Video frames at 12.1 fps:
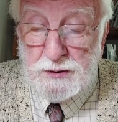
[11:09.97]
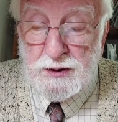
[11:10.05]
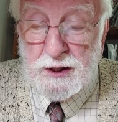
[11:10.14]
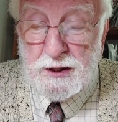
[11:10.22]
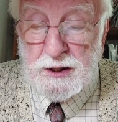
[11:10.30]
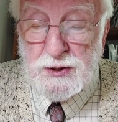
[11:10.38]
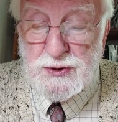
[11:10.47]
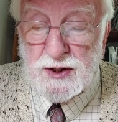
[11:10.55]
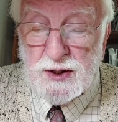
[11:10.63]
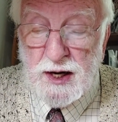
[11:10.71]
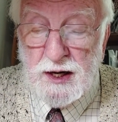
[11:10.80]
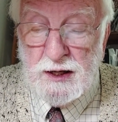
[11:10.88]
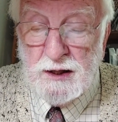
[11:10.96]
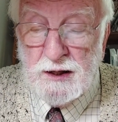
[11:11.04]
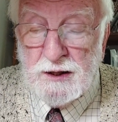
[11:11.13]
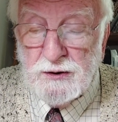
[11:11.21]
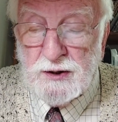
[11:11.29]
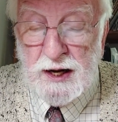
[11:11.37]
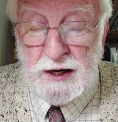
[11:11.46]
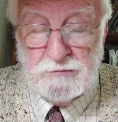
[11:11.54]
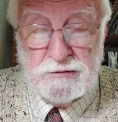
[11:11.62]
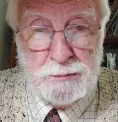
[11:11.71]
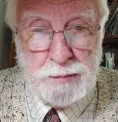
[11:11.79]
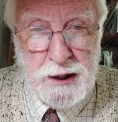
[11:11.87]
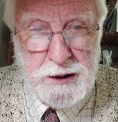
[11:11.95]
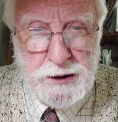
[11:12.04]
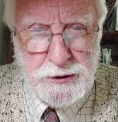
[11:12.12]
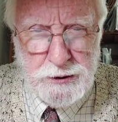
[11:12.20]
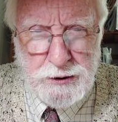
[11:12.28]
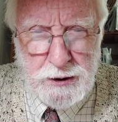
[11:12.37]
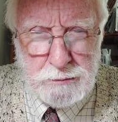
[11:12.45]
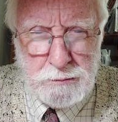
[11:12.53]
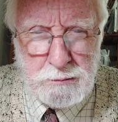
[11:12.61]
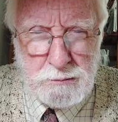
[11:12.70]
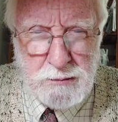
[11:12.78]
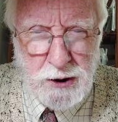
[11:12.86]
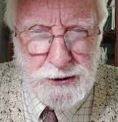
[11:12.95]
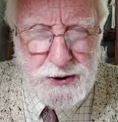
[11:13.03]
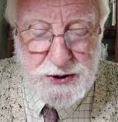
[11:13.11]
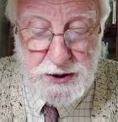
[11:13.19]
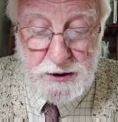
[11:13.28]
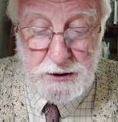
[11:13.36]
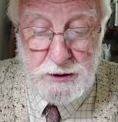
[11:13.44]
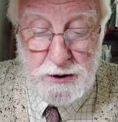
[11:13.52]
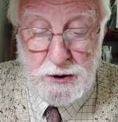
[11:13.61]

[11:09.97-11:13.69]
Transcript: There is an alien and repugnant monster